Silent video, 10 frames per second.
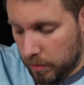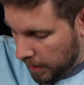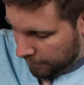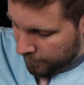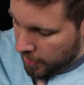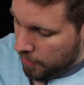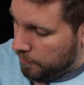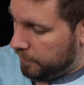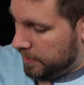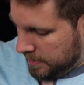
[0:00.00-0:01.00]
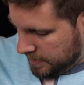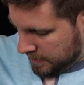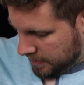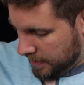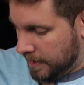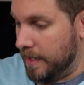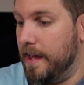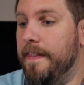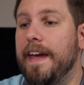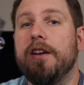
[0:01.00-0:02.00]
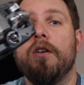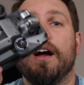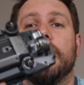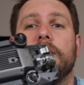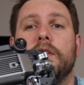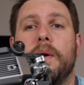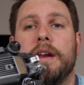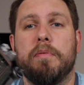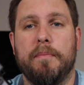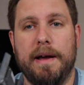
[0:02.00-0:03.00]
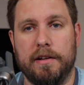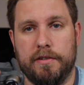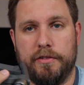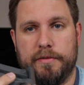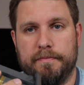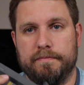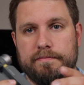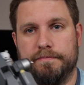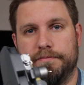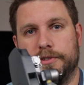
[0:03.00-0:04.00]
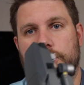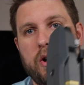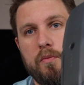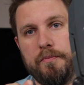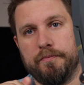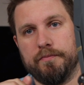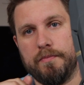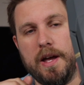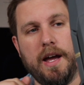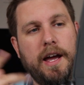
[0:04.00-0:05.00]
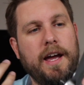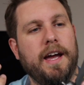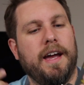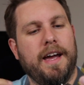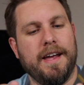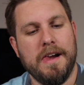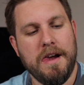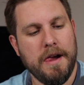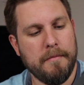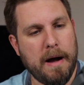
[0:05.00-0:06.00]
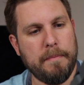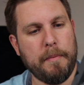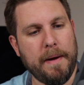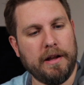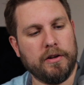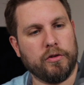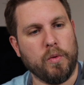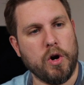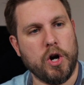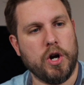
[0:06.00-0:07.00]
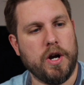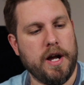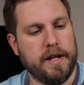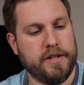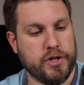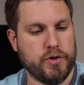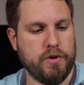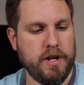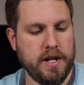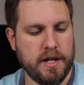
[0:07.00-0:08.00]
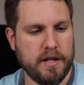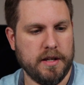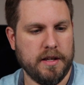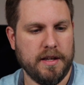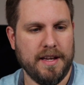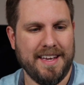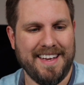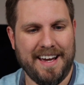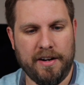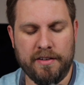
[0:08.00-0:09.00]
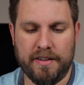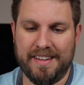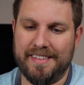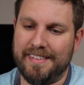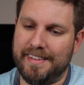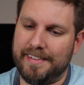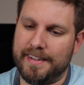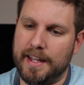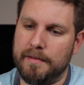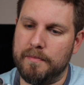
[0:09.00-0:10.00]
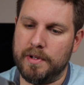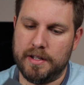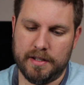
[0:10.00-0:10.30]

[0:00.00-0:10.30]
of note, they do not give you any propellers. So, my propellers were destroyed. I don't know, is this the same?